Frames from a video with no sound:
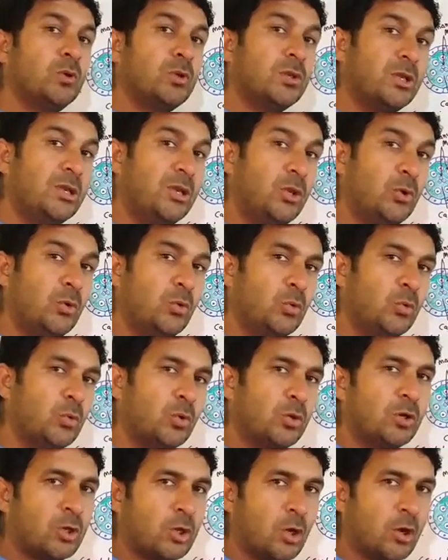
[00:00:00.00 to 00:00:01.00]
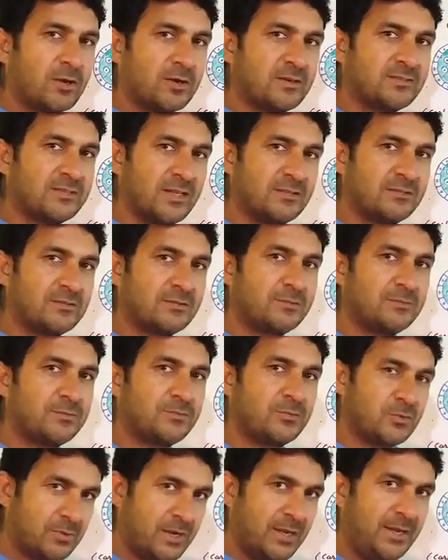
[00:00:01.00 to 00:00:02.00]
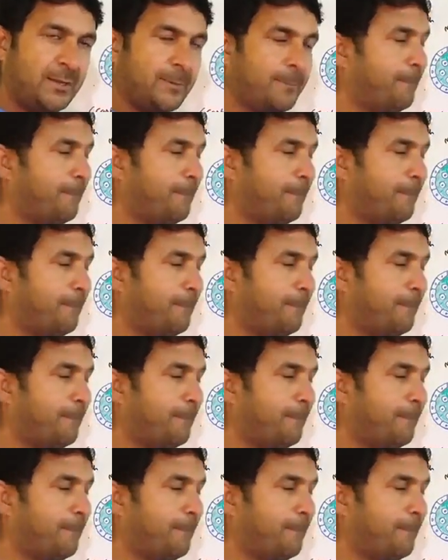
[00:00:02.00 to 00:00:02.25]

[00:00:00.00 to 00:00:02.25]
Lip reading: new daughter cells. Right?